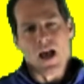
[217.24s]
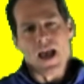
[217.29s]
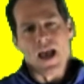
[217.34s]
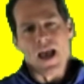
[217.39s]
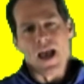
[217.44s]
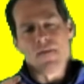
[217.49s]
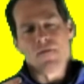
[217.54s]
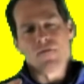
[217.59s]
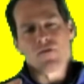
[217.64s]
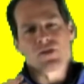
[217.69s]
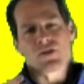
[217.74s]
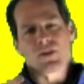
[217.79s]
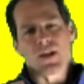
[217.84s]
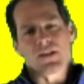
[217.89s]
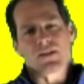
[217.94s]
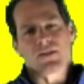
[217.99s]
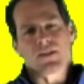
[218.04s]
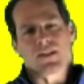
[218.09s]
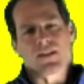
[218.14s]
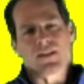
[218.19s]
Ever
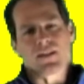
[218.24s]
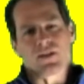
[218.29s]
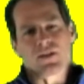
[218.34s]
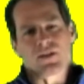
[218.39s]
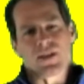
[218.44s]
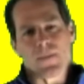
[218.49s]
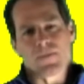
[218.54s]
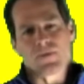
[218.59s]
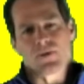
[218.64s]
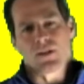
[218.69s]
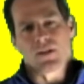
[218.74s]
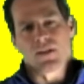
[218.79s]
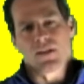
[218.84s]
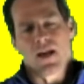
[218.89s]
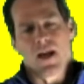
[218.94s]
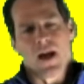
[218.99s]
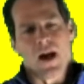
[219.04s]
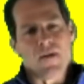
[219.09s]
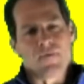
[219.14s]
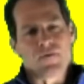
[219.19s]
since the conception
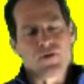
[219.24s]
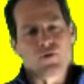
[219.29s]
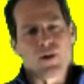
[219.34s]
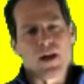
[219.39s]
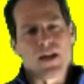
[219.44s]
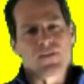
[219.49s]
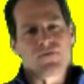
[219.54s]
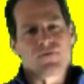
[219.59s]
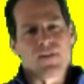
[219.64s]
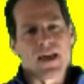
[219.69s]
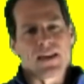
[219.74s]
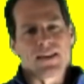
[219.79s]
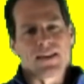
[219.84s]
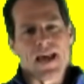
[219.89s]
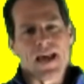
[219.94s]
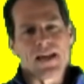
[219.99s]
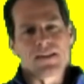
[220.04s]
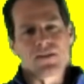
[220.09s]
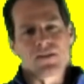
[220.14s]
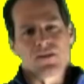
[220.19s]
of trans fatty
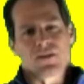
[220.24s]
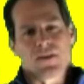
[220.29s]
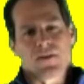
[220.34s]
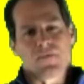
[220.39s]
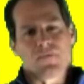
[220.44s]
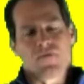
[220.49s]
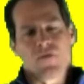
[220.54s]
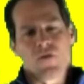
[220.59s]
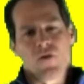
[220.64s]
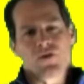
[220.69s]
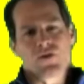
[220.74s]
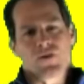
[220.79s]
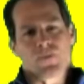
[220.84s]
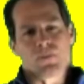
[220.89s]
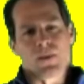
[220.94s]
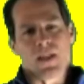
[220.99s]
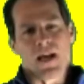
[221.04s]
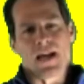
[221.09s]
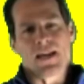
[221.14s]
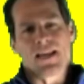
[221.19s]
acids in the food
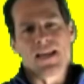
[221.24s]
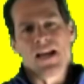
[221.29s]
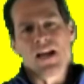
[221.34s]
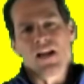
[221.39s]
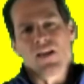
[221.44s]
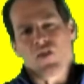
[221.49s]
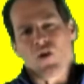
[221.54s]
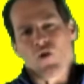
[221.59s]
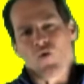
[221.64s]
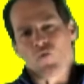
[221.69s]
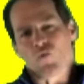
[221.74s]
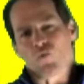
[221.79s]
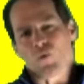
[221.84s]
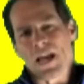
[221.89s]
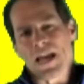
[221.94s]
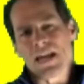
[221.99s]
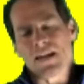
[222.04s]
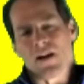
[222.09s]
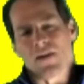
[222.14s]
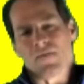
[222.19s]
supply, the
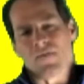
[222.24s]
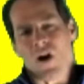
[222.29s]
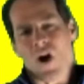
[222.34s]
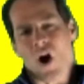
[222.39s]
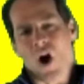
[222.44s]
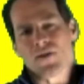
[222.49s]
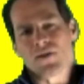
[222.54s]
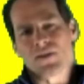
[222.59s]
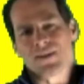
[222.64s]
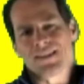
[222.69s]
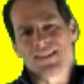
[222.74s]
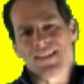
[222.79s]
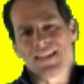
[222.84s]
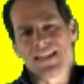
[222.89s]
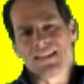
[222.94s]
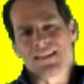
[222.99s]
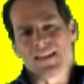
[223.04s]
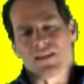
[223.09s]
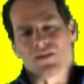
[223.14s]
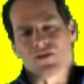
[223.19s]
rate of heart
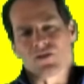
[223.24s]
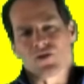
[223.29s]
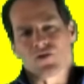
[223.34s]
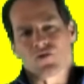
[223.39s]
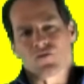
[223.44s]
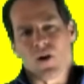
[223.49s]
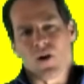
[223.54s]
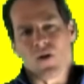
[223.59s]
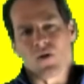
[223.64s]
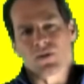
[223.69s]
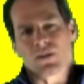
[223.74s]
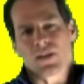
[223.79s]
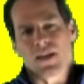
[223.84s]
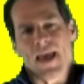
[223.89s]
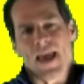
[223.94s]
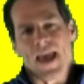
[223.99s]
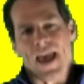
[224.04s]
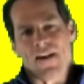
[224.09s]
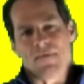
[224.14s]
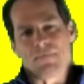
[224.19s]
disease and strokes
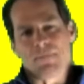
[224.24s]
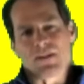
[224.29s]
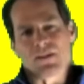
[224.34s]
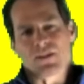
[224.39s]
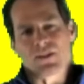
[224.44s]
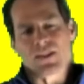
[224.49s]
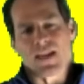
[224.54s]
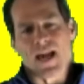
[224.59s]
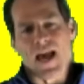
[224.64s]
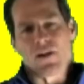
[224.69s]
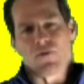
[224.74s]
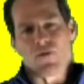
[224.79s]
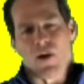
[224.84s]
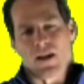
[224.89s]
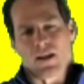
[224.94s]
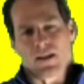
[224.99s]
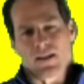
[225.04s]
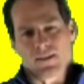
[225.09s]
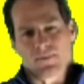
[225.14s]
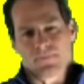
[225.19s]
have been
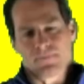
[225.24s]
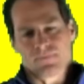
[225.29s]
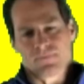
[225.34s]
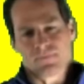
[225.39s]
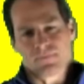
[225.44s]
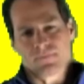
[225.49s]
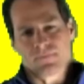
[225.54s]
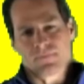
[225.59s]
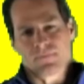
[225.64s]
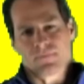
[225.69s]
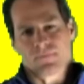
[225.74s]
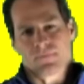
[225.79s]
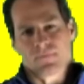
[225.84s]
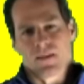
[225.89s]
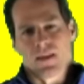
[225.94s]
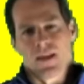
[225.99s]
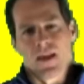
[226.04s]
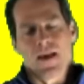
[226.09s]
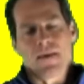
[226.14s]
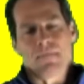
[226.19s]
skyrocketing,
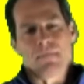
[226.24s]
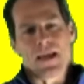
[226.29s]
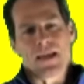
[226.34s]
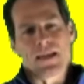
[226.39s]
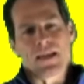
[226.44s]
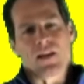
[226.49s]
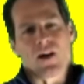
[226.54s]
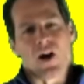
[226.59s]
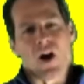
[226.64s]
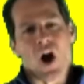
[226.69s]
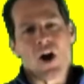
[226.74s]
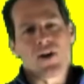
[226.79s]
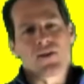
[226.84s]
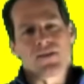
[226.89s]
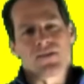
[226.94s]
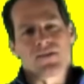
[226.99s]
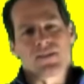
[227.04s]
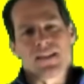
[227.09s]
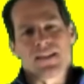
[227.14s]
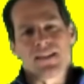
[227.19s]
making heart
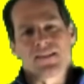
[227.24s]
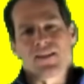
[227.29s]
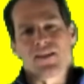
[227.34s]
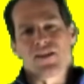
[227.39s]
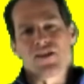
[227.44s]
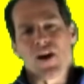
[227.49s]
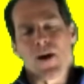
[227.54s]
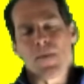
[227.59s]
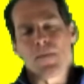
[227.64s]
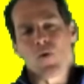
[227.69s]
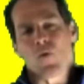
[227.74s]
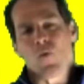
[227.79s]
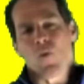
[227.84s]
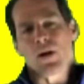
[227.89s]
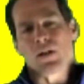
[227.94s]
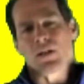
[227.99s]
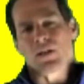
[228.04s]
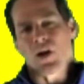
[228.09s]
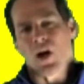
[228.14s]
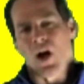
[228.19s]
disease the
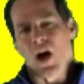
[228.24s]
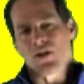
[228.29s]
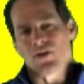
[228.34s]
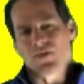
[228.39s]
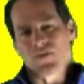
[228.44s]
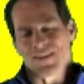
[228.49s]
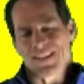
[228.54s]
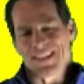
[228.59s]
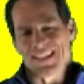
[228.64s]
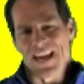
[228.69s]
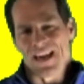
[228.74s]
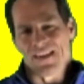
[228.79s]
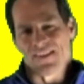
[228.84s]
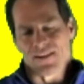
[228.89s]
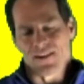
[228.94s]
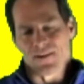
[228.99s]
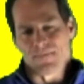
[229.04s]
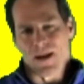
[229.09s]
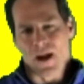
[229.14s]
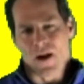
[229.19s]
#1 cause of death
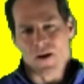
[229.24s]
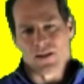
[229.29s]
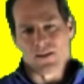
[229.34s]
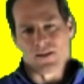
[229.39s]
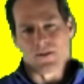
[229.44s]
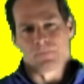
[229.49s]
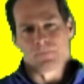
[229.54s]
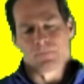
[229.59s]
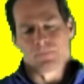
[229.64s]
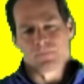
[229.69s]
in America.